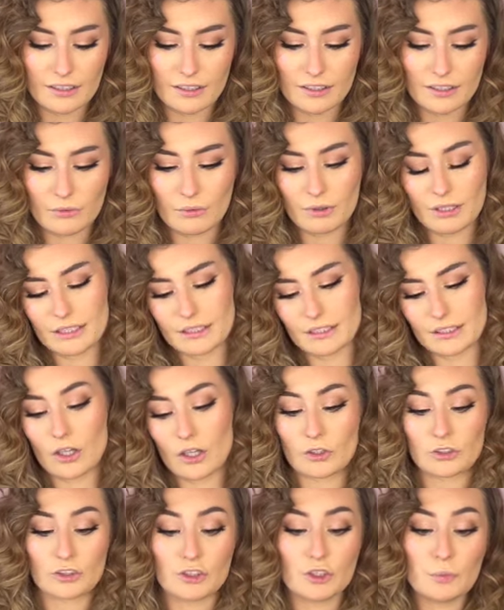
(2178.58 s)
what is it
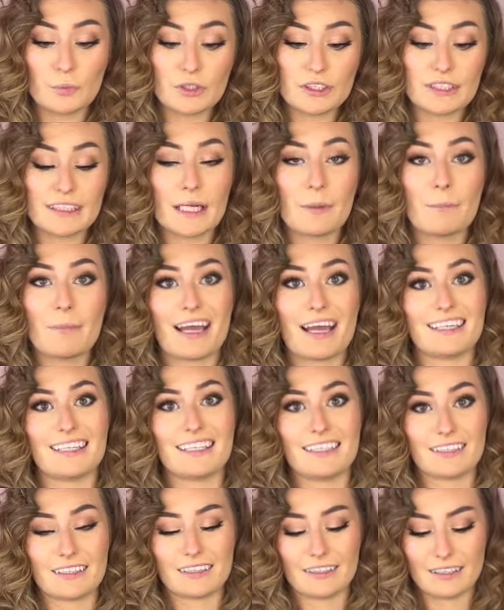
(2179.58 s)
called? Superstay Matte
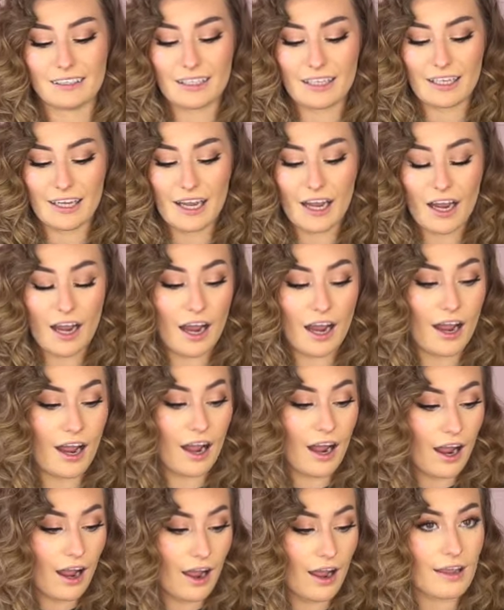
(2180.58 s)
Ink.
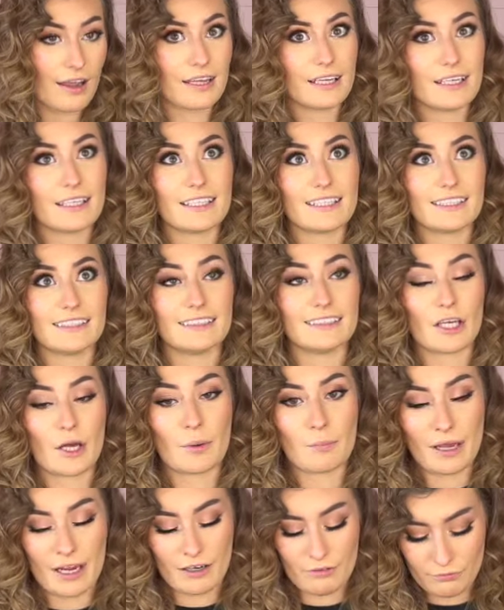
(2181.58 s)
It is a
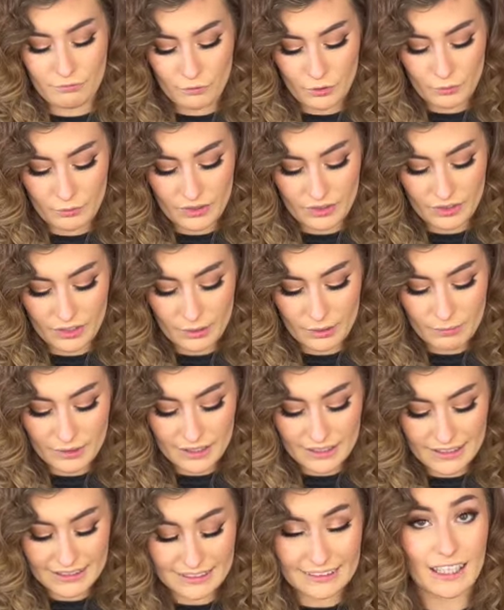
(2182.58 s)
matte formula, but
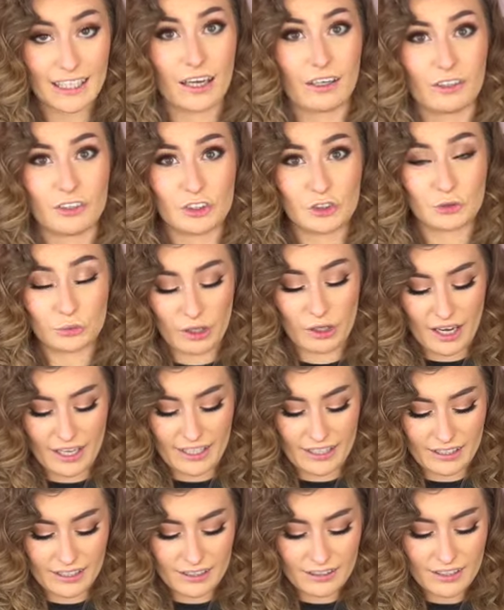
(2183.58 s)
it is not
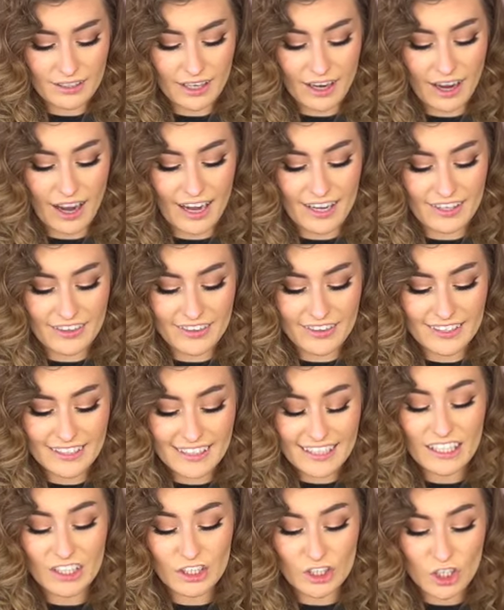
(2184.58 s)
drying. I think
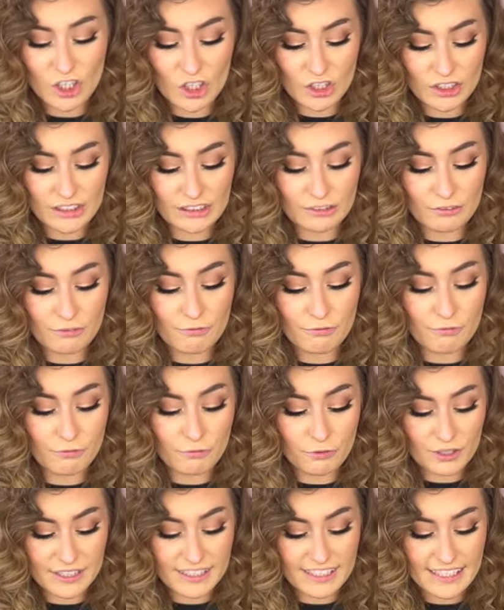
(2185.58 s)
it looks
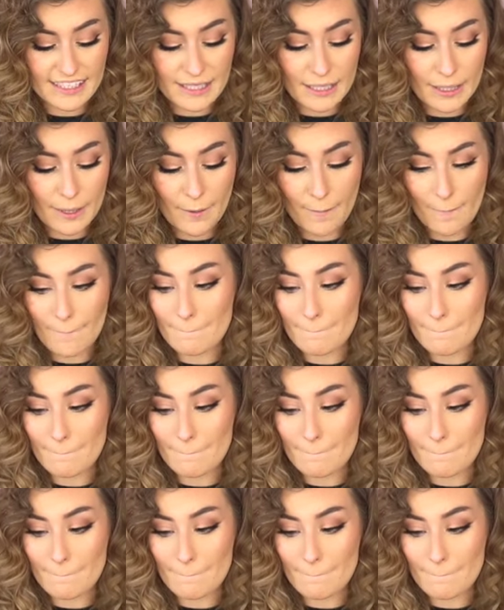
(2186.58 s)
freaking